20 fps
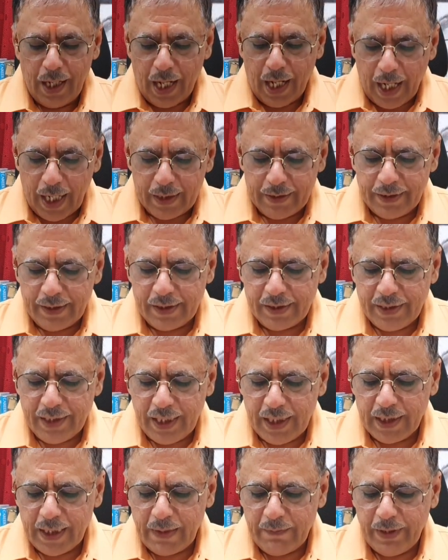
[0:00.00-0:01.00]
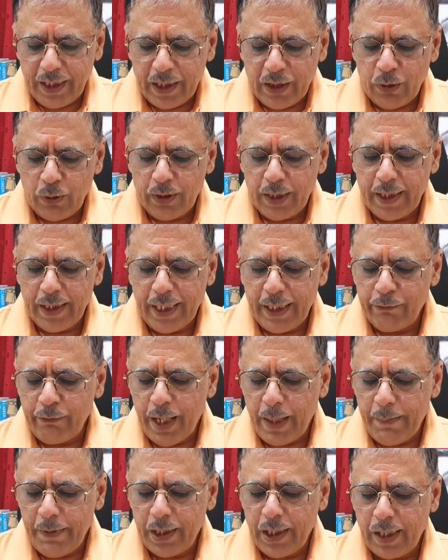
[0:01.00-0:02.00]
and this year they have included
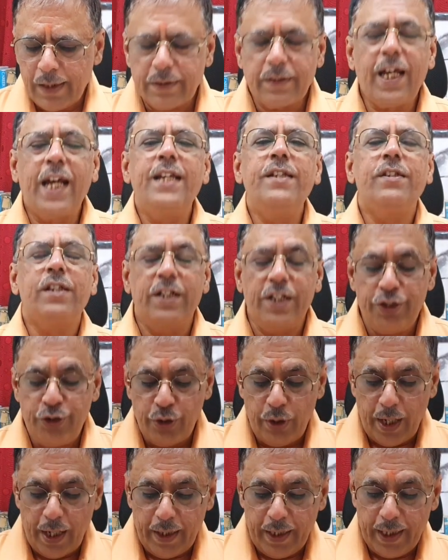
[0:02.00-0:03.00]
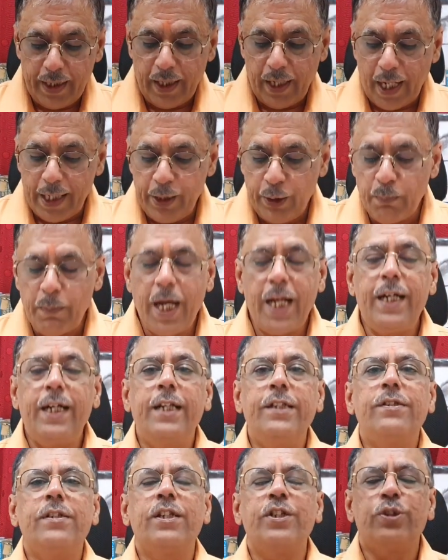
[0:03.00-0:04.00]
environmental science and engineering and
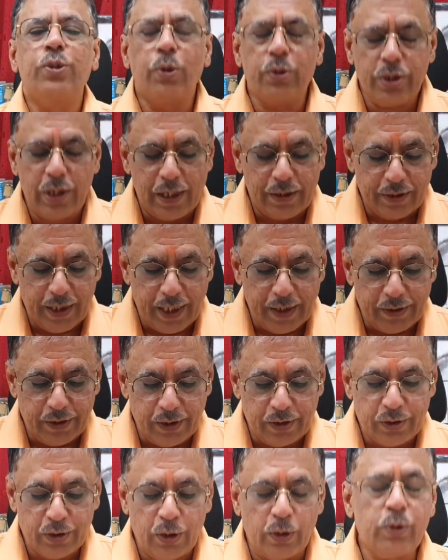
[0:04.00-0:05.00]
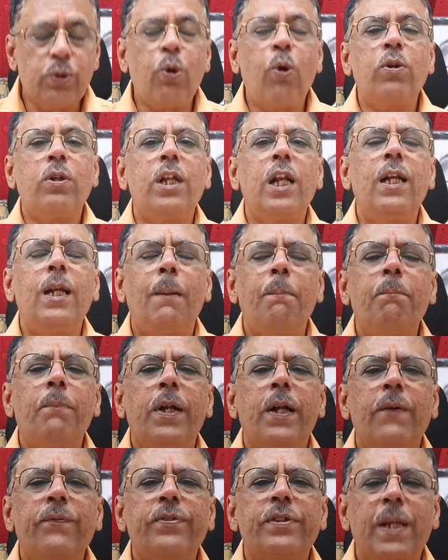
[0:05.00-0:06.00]
humanities and social sciences. So total number
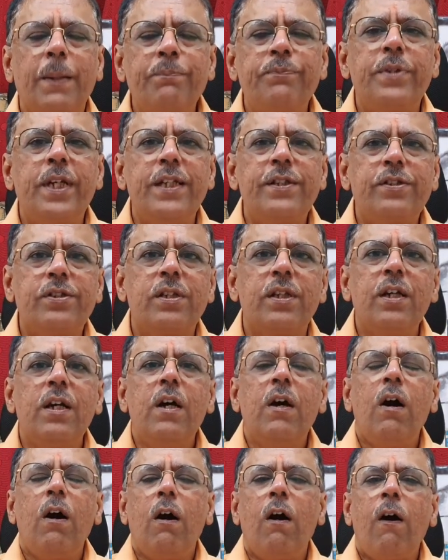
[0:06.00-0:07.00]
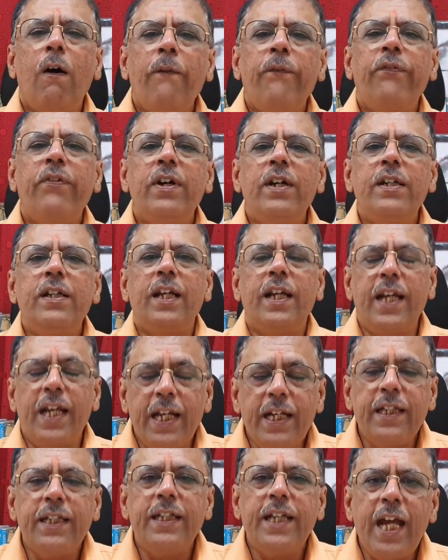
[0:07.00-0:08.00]
of subjects offered in
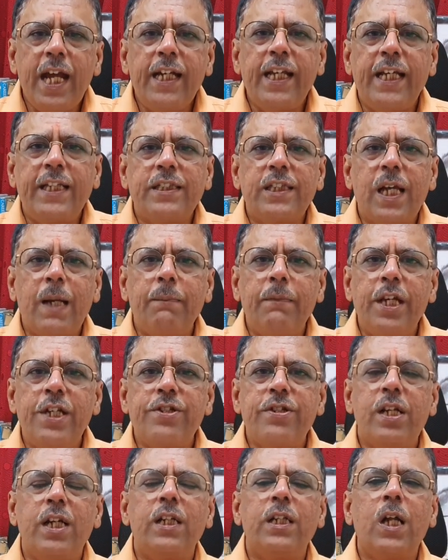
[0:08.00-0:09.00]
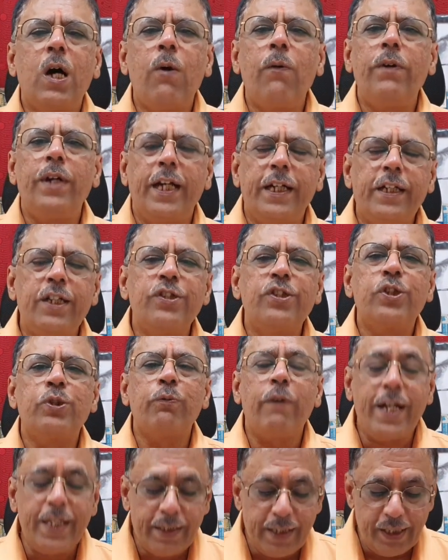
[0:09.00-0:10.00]
GATE examination, now it is
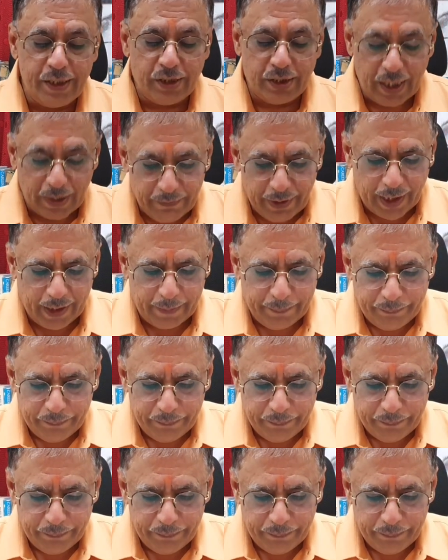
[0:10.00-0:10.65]
27.